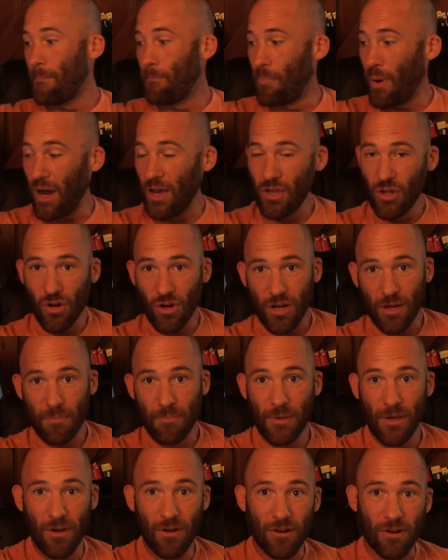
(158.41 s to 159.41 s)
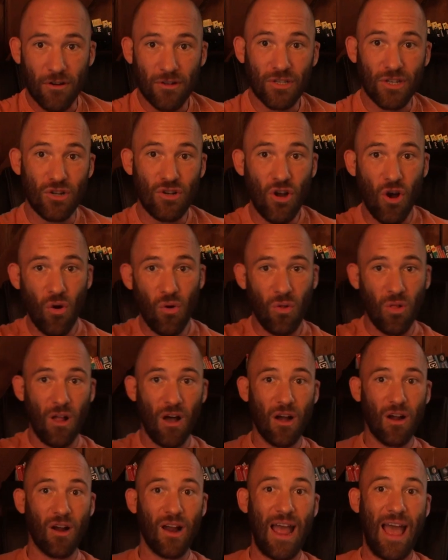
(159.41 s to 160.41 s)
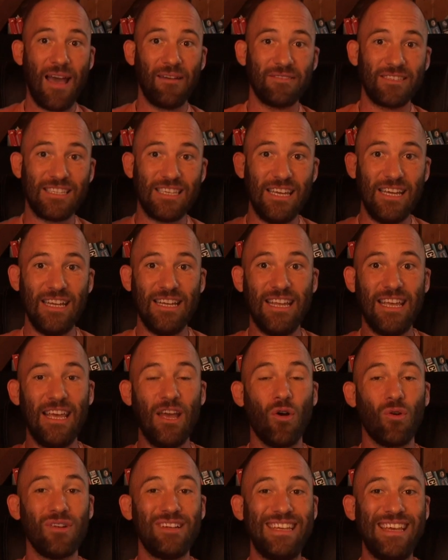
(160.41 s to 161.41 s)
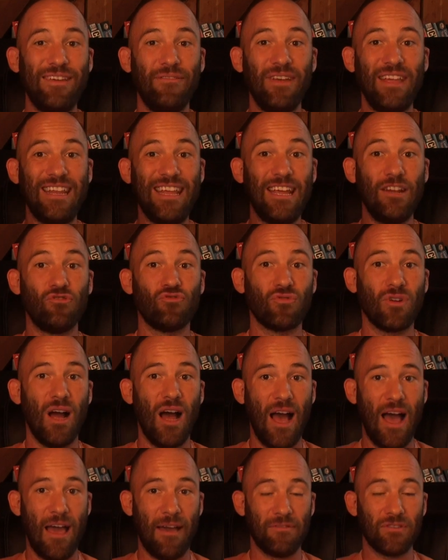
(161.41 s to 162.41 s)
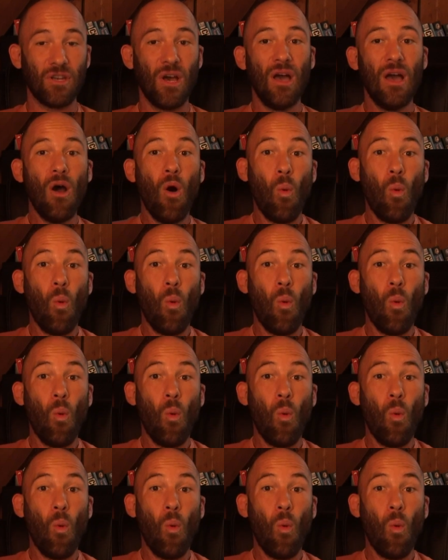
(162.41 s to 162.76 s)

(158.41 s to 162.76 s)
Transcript: but your computers no longer have CD or DVD drives.